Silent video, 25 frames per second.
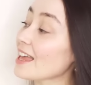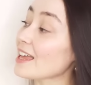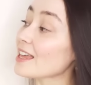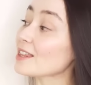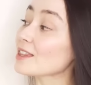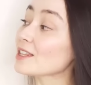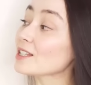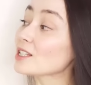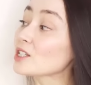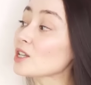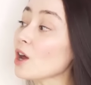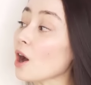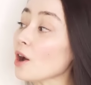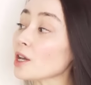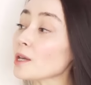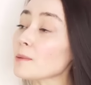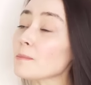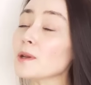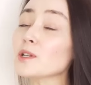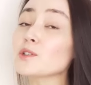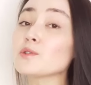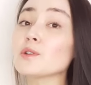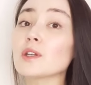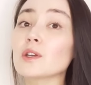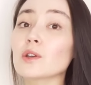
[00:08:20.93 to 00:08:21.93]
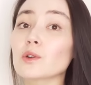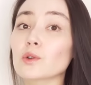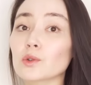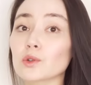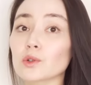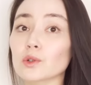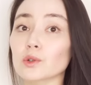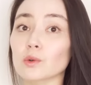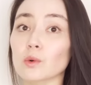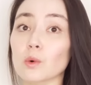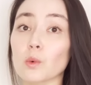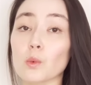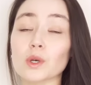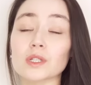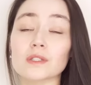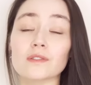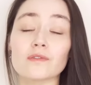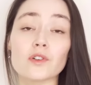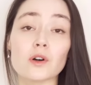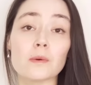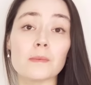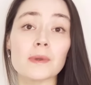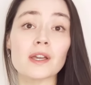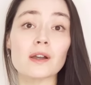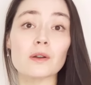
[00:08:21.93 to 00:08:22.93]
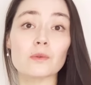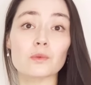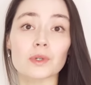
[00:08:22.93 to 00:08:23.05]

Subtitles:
The documentary crew was filming a